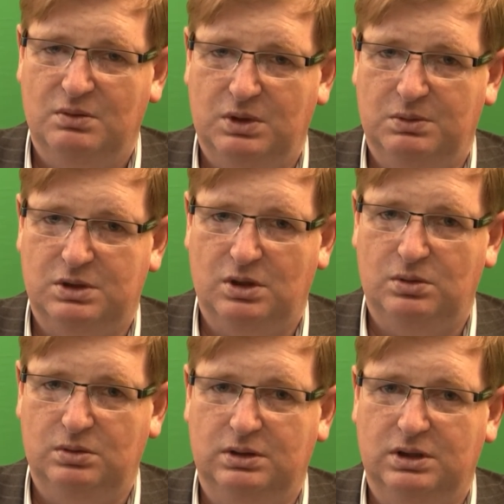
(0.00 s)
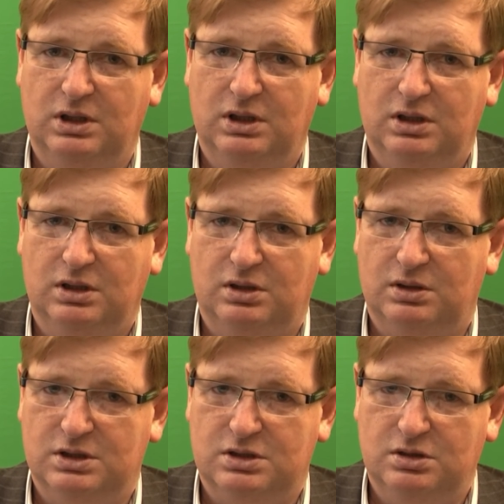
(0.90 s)
we were told
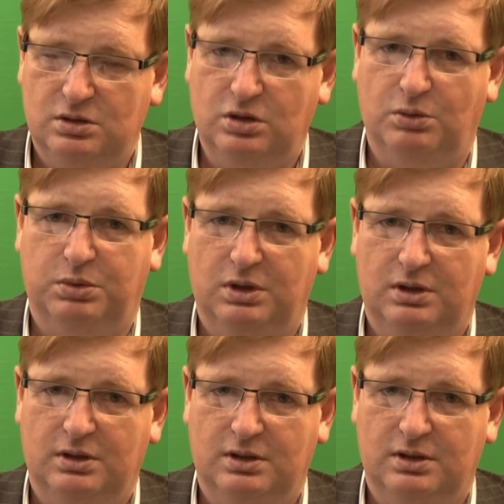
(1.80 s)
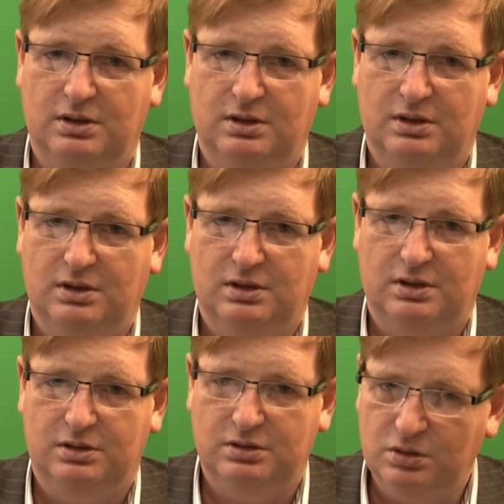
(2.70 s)
there is no hope,
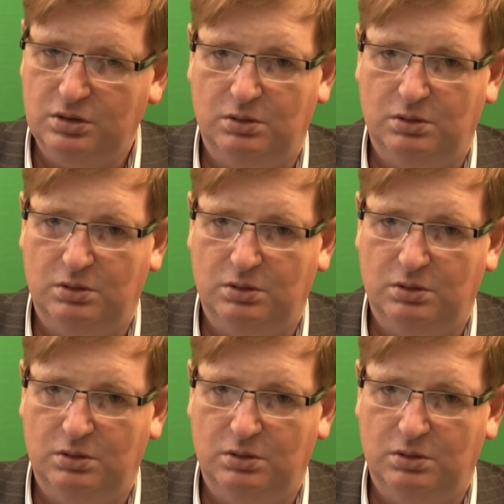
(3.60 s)
no